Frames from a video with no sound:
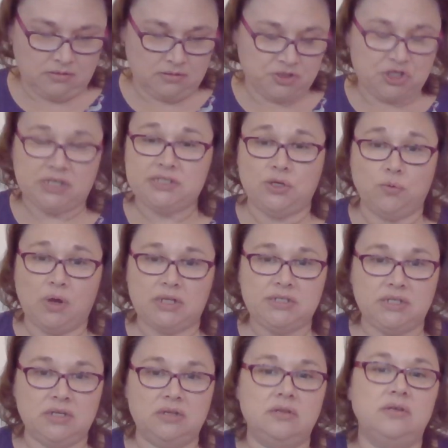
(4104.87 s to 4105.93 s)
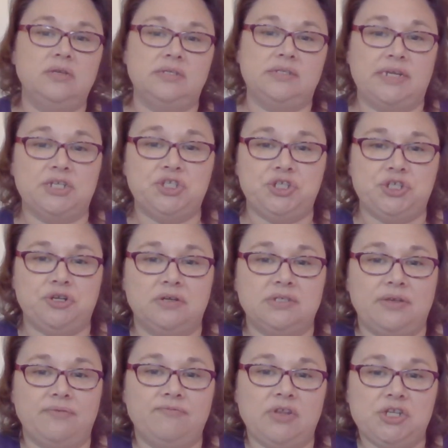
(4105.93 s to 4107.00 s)
Jesse Watson is next year because
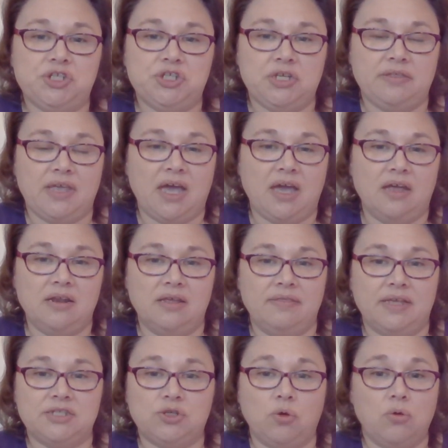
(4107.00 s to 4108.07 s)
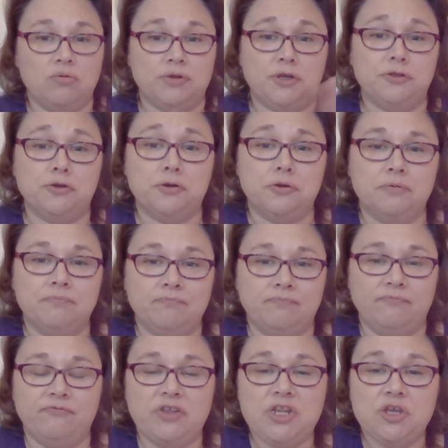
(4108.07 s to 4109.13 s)
I'm finishing that, and that's a whole nother
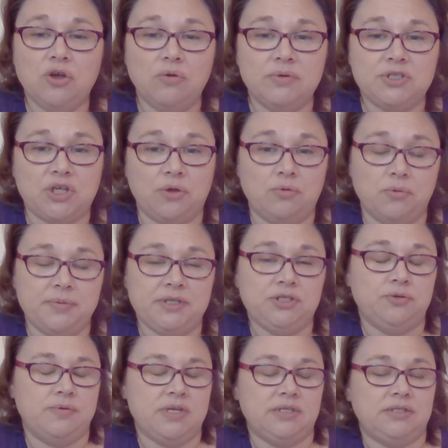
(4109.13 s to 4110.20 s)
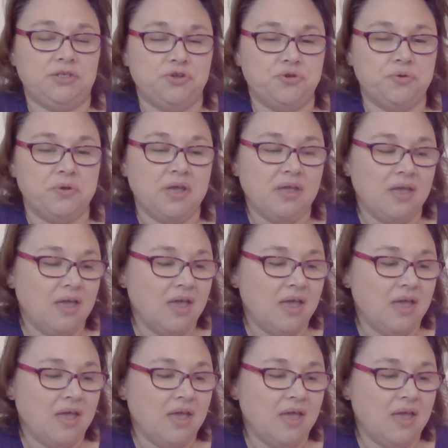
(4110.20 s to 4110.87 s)
video, which I will be doing soon.